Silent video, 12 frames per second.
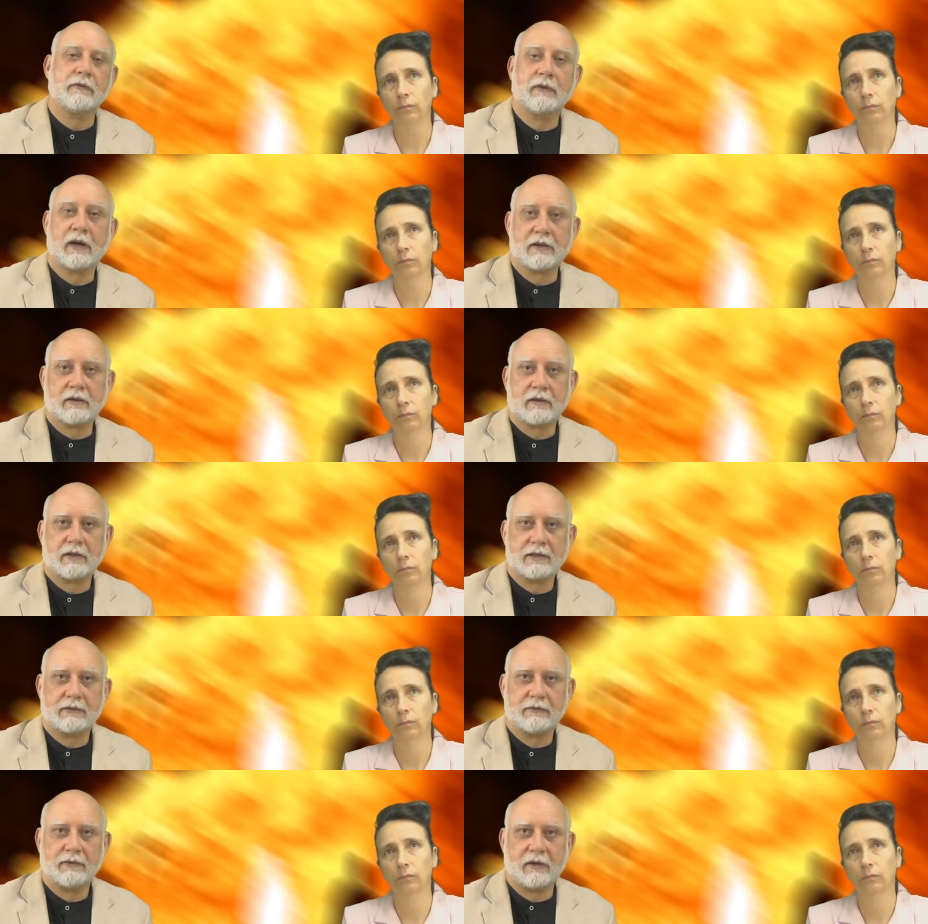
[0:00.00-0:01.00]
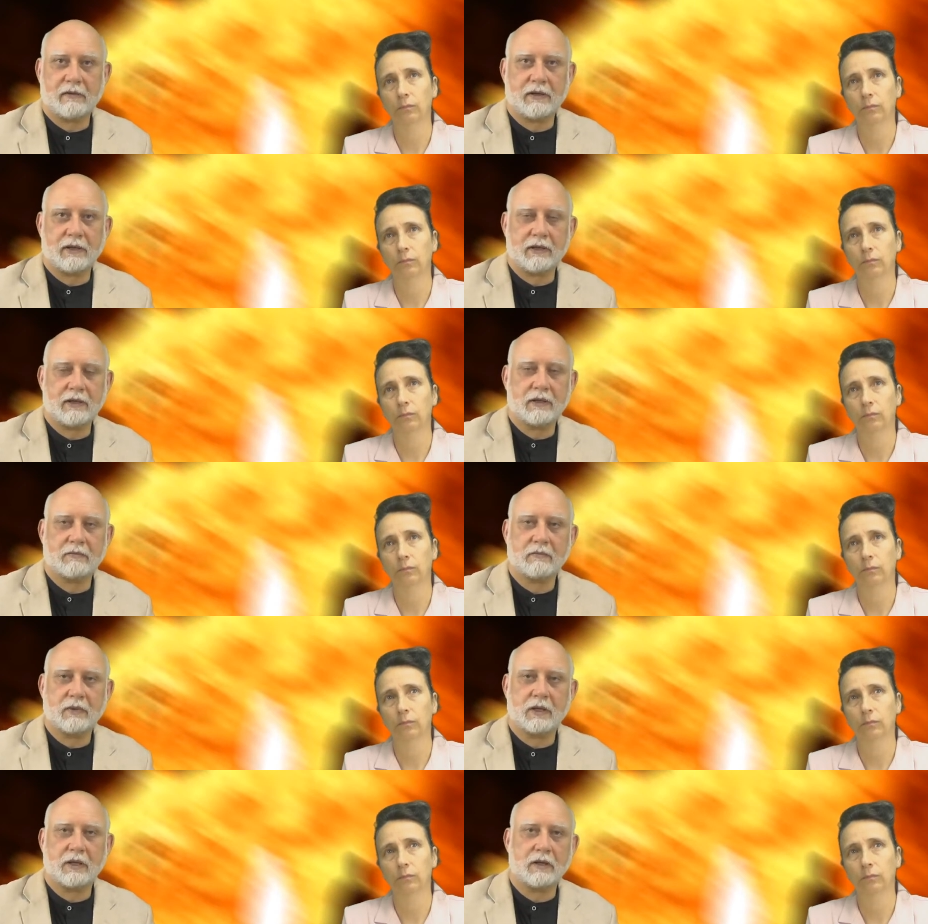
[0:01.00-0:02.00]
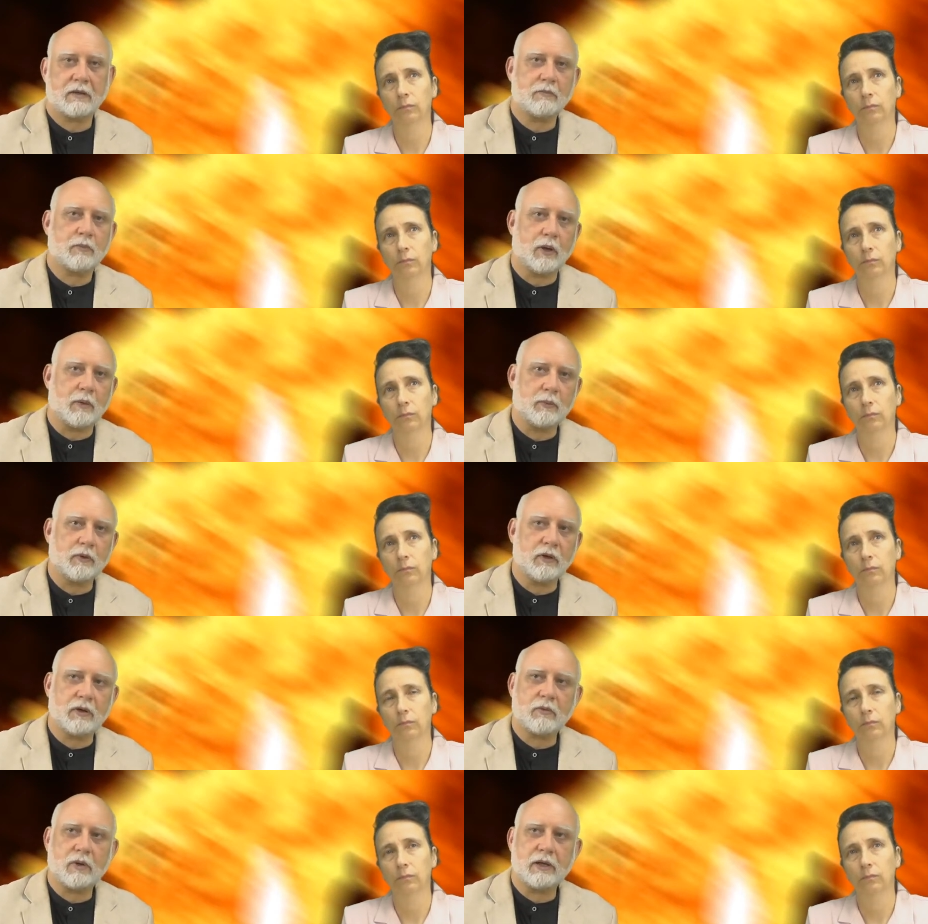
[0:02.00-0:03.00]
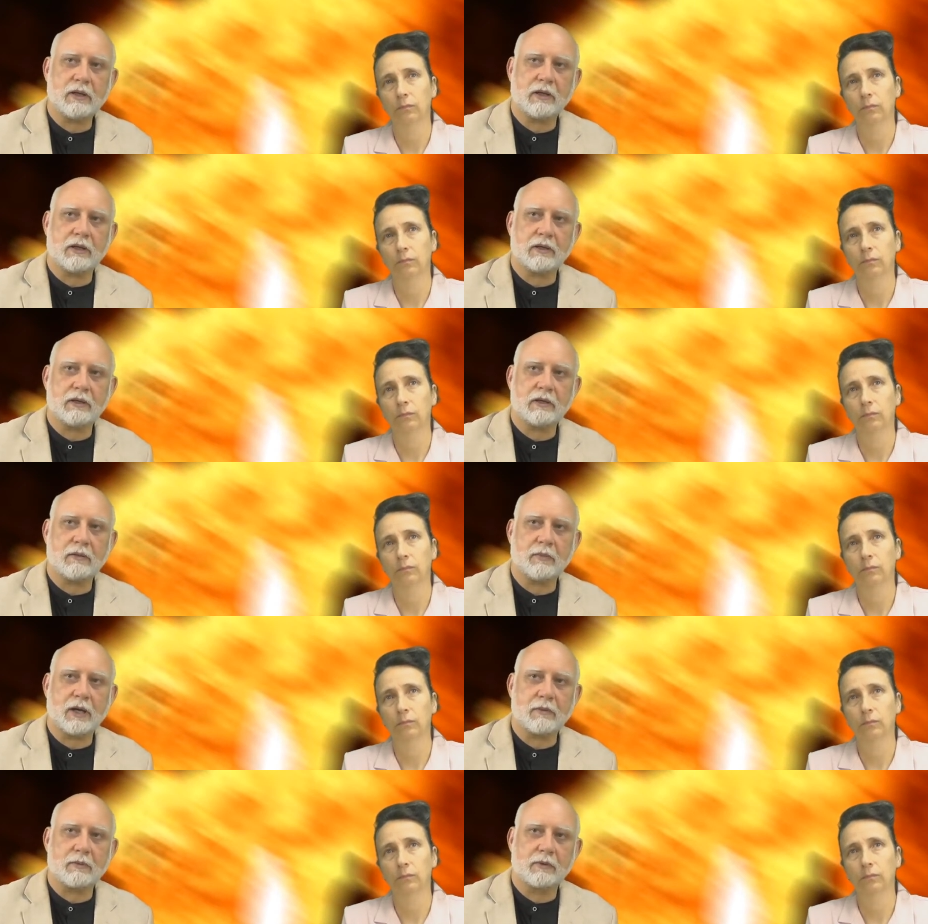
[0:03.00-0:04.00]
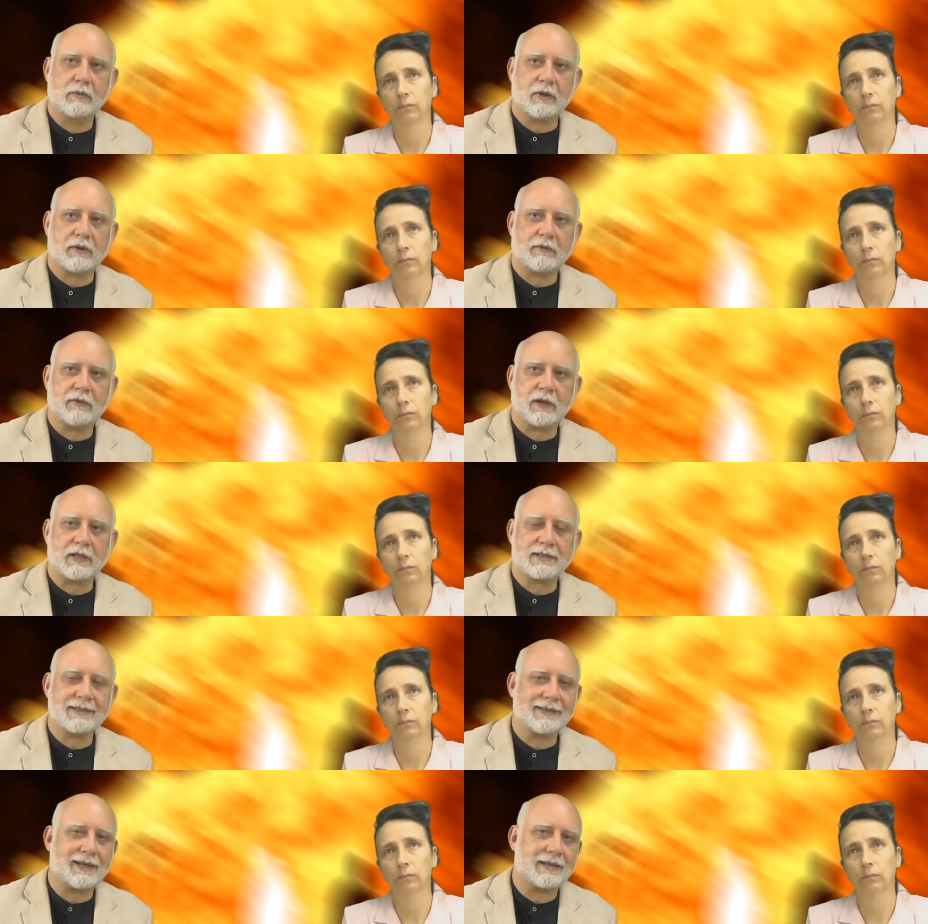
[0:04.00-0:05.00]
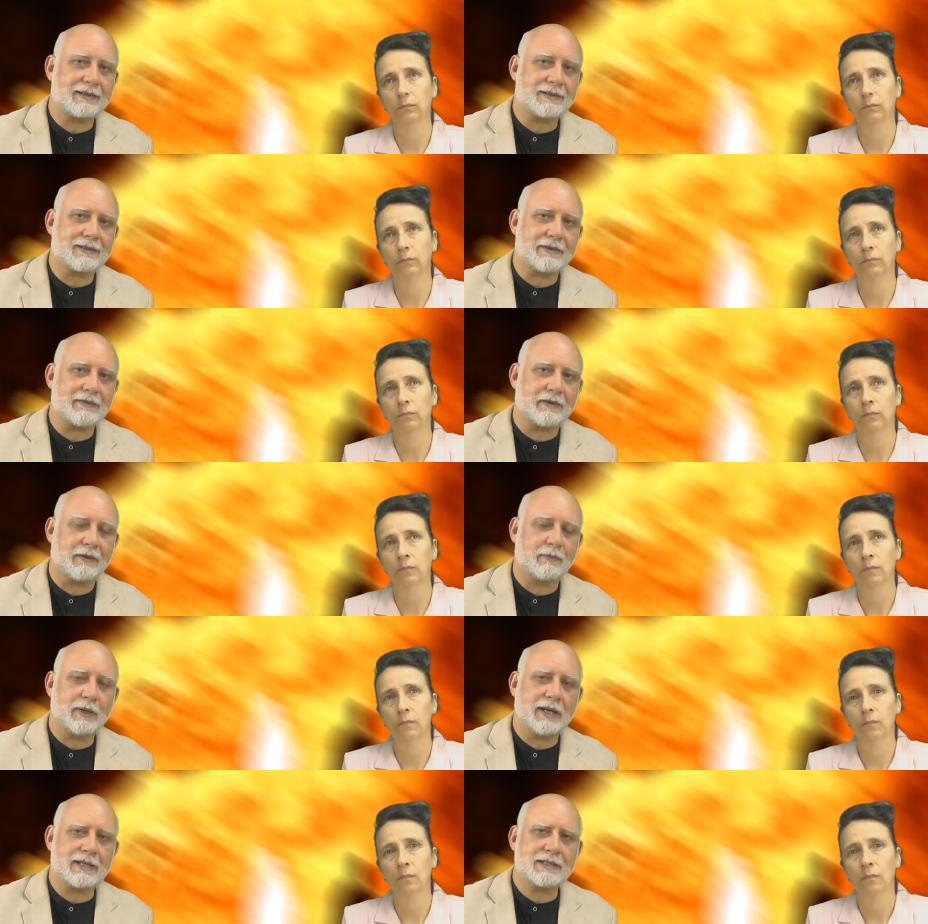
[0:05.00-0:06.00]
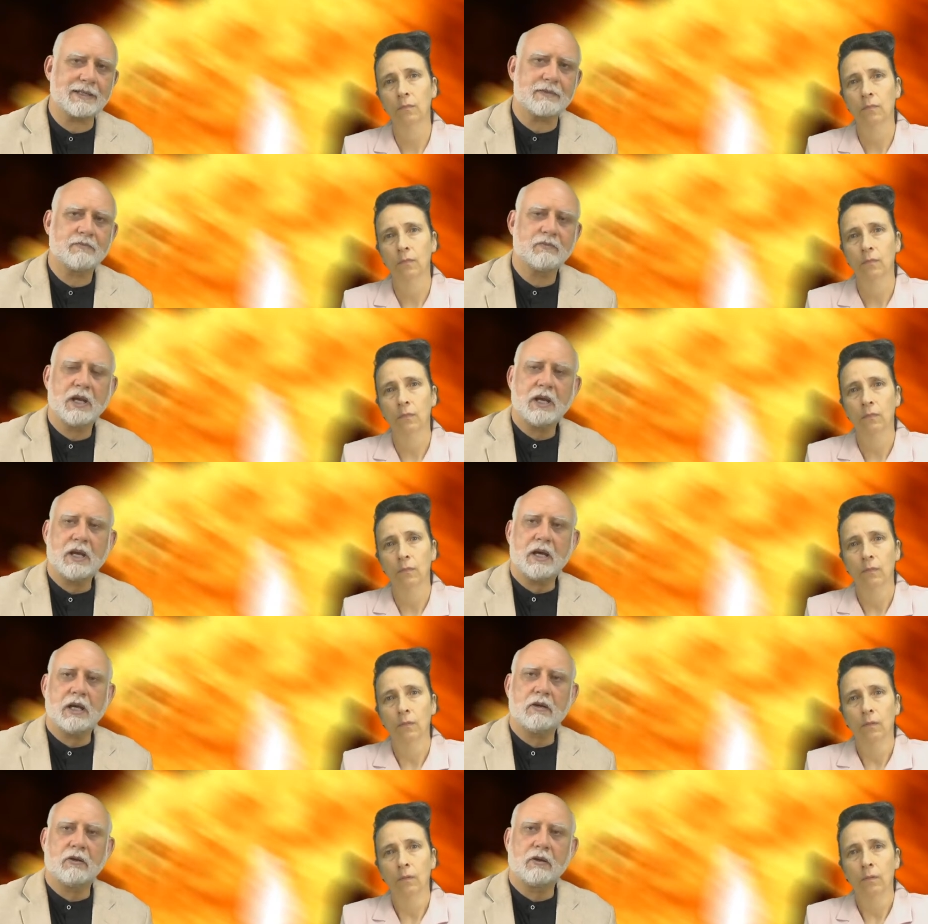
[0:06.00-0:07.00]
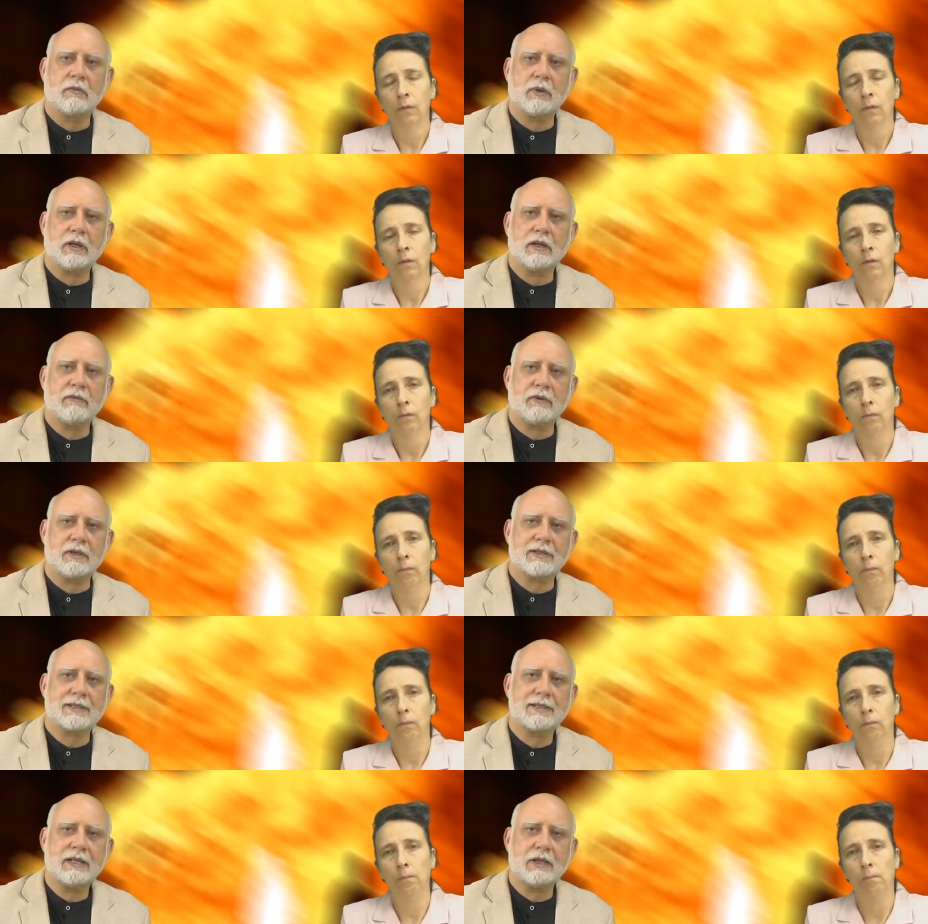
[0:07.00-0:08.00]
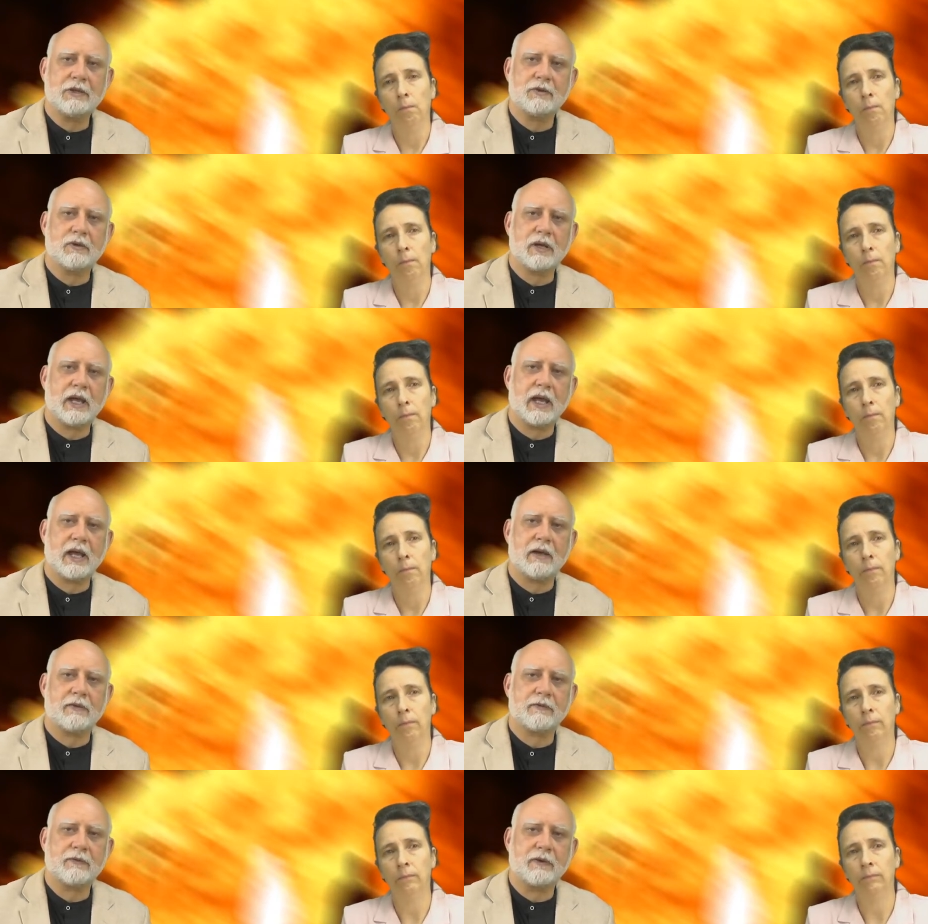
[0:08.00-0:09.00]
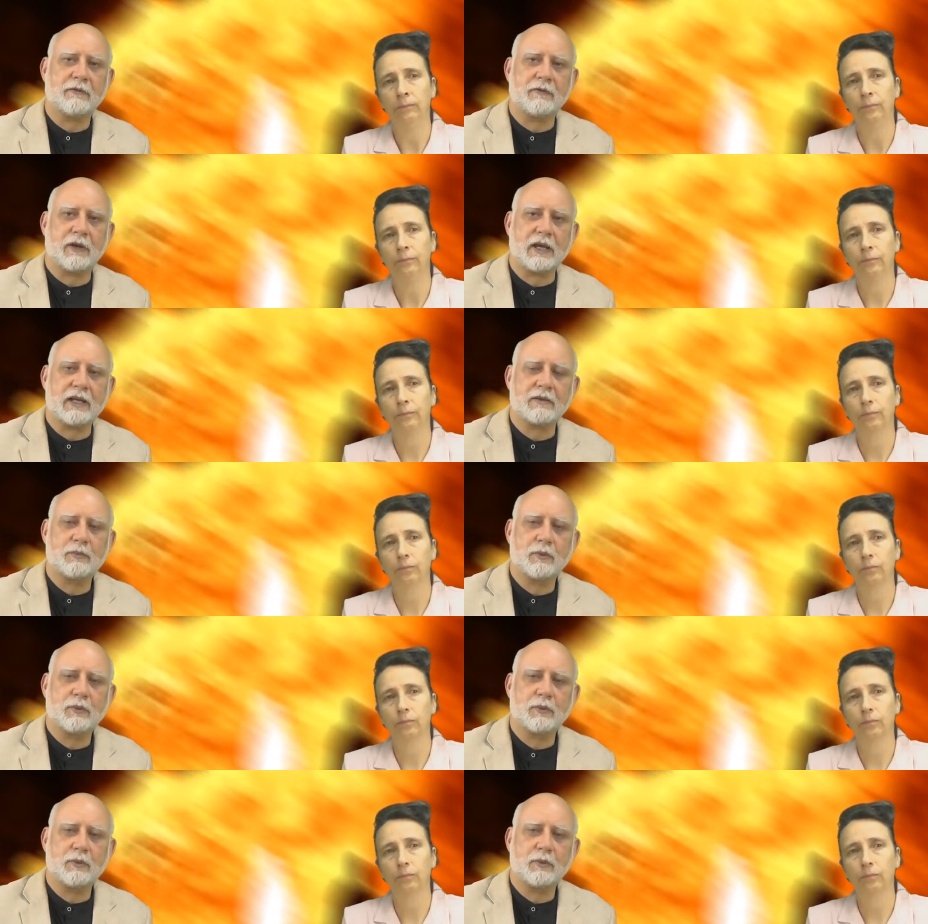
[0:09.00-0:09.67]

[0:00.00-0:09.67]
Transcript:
Speaker 1: of fire is a very uh, popular one in the Bible. We're facing that in several places. And all the believers need to have a faith